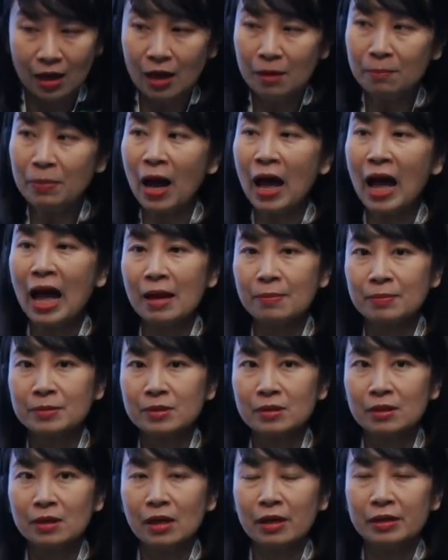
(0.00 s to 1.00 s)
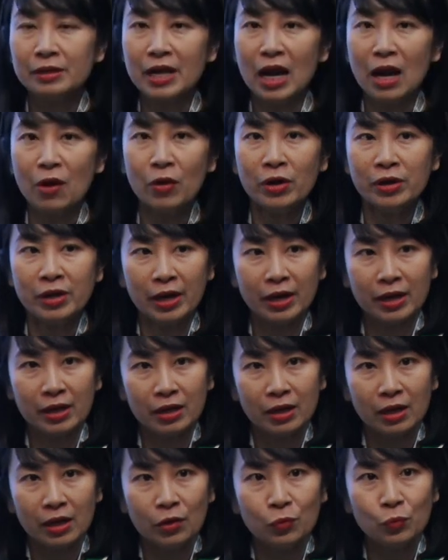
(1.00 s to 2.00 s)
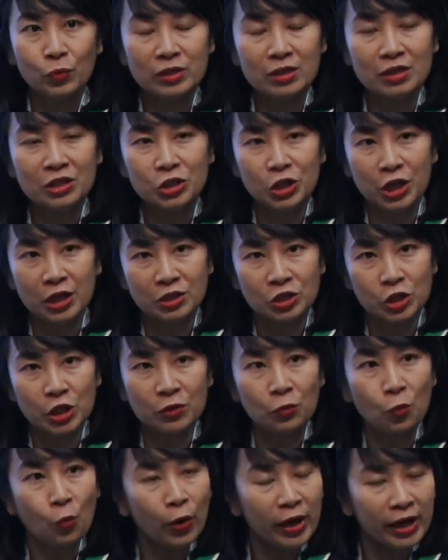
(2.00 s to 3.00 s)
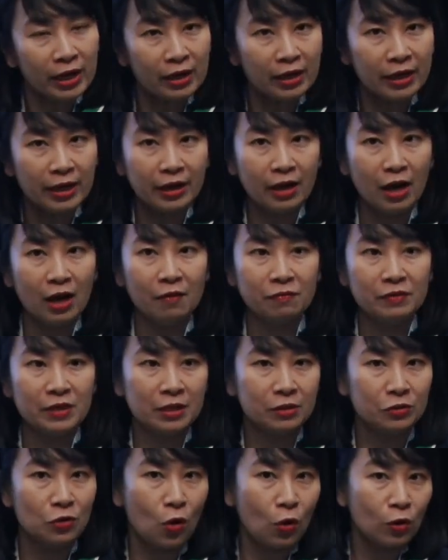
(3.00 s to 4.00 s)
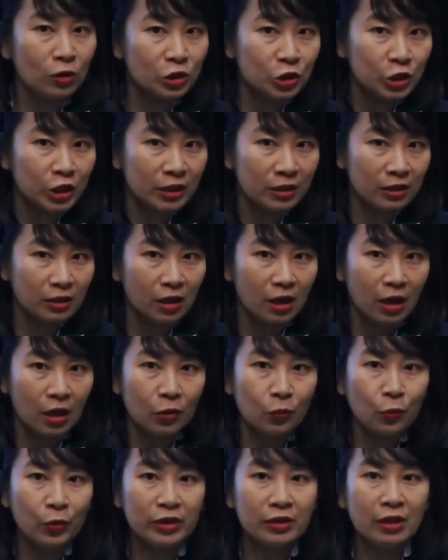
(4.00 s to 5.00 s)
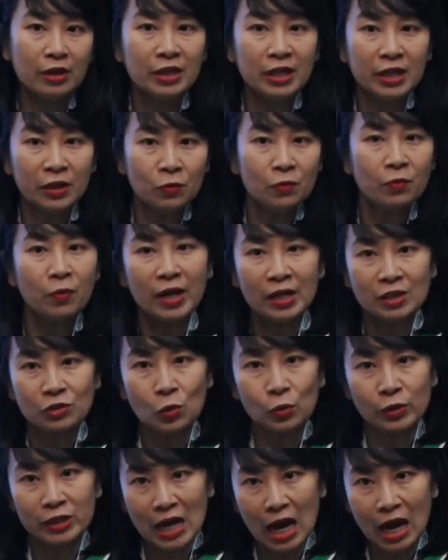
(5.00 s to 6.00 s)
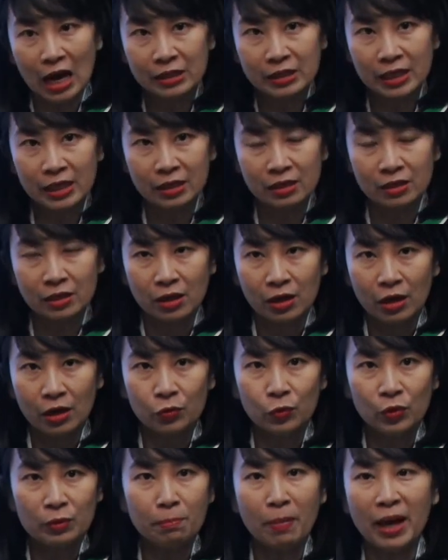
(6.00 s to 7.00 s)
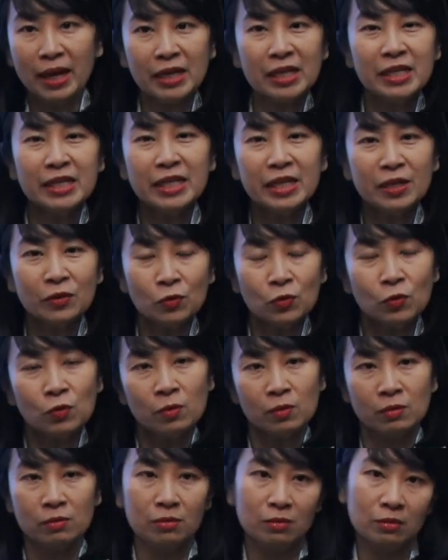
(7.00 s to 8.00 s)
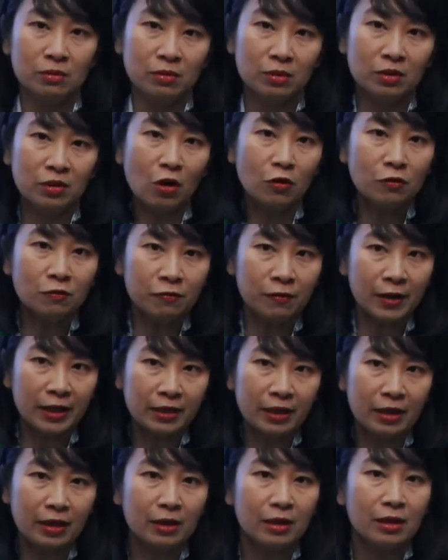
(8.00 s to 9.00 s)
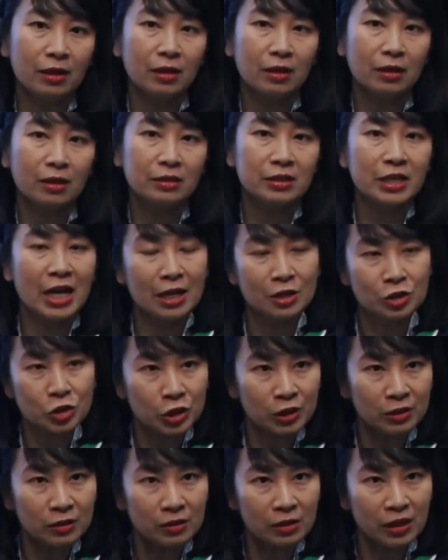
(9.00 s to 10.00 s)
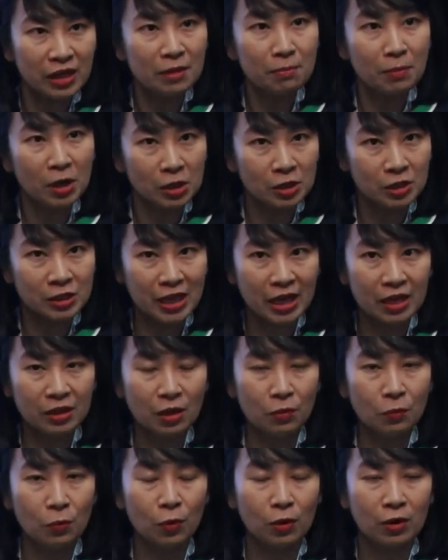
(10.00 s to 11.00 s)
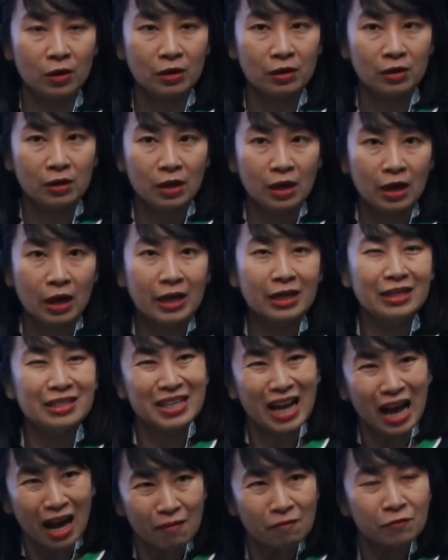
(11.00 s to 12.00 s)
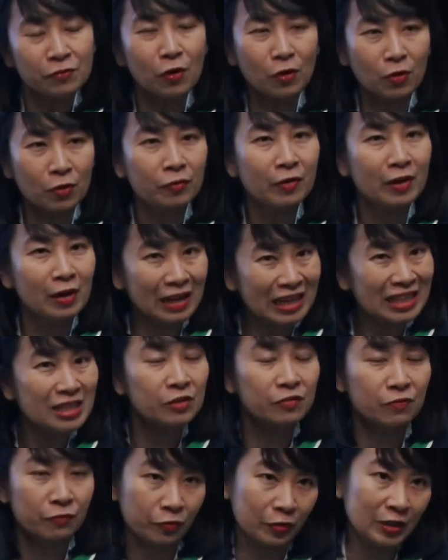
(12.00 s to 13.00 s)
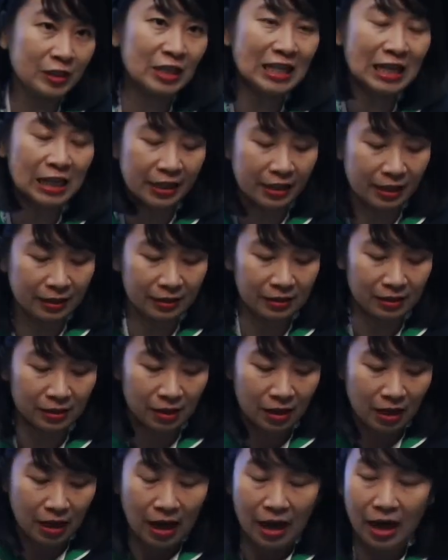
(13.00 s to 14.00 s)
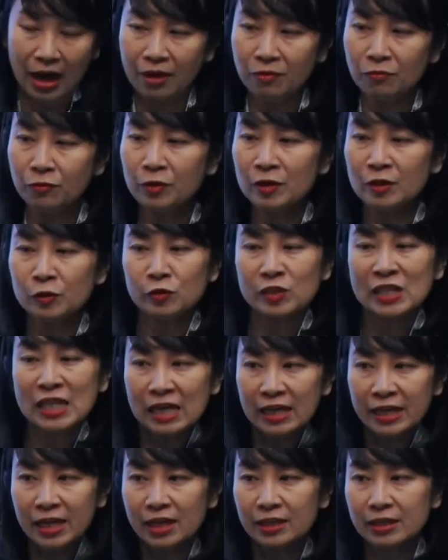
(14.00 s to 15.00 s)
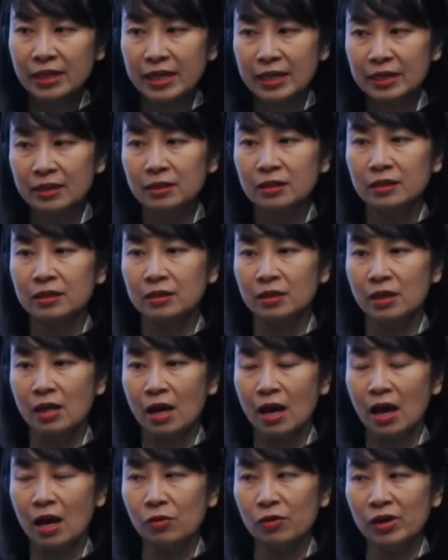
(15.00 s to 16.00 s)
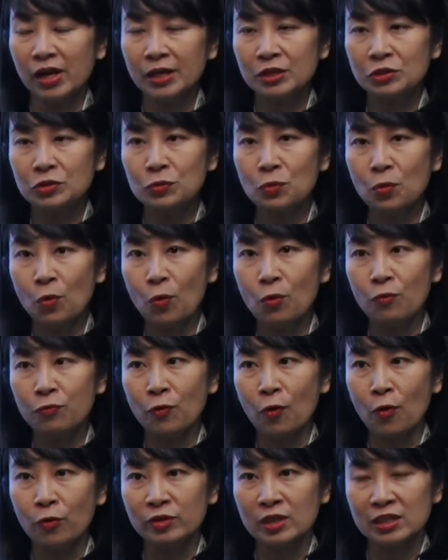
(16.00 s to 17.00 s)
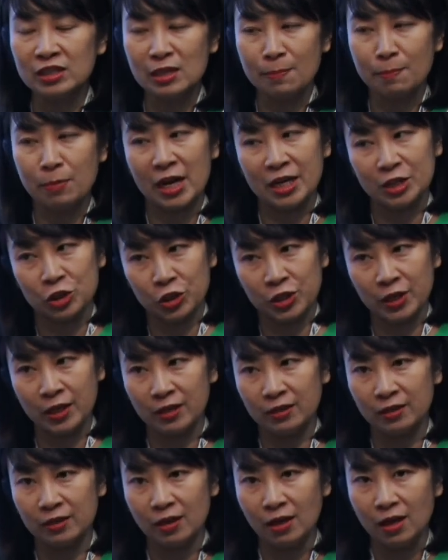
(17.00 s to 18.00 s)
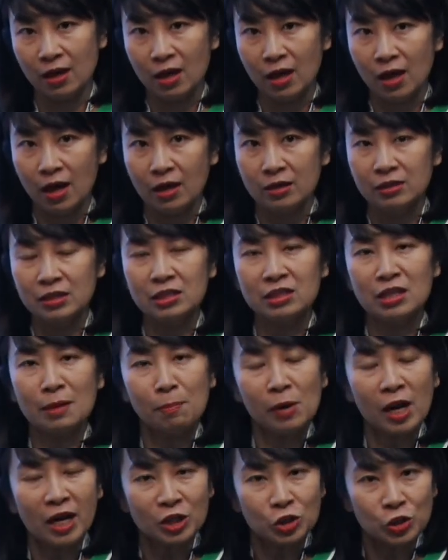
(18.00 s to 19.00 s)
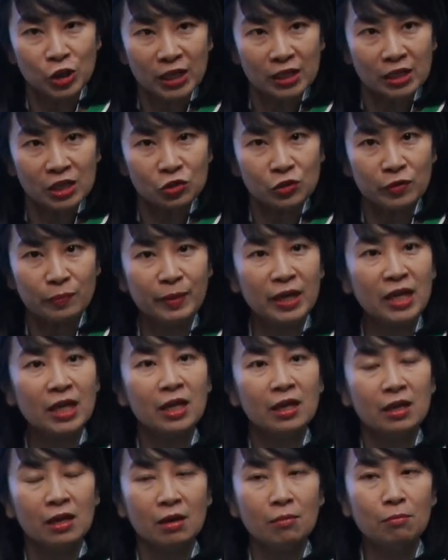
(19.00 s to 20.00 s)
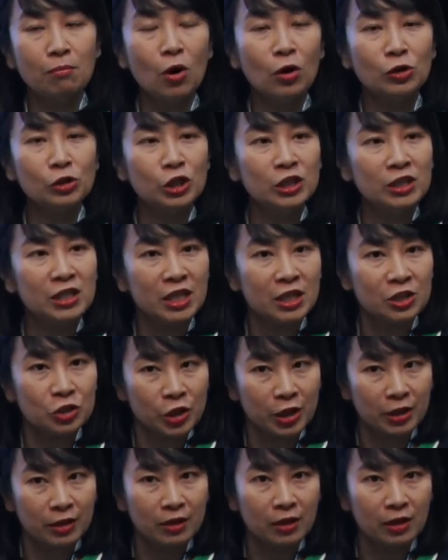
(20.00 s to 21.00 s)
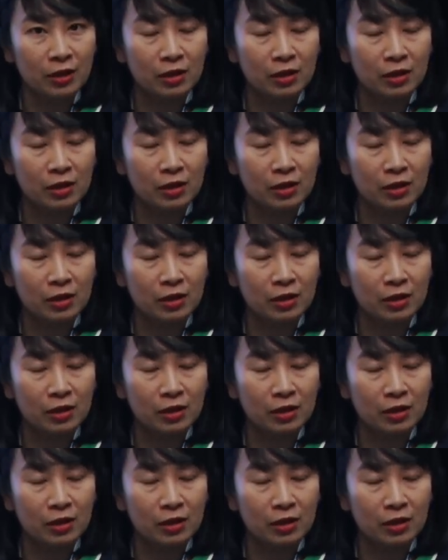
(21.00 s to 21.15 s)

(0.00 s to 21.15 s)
Perhaps nowadays, with the changing quickly of technology, with the new gray zone tactic, with many new conflict tension emerged in the world, a time for re resilient. And resilient here, I'd like to call for the supply chain. The supply chain need to be more strategic.